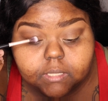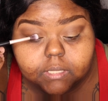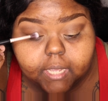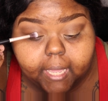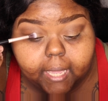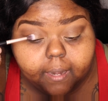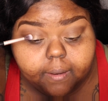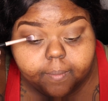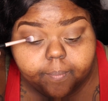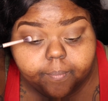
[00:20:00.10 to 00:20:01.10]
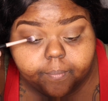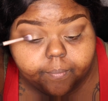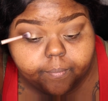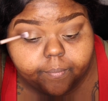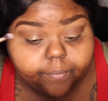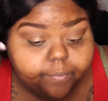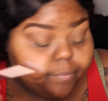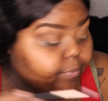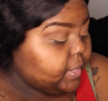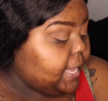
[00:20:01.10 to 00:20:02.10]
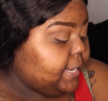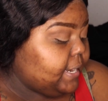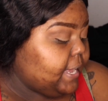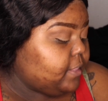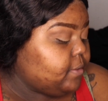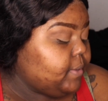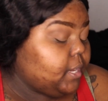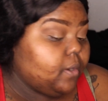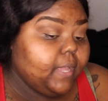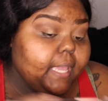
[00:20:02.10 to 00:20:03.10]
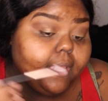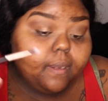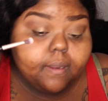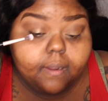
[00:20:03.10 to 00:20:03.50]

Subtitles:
to eat, and then after we go eat,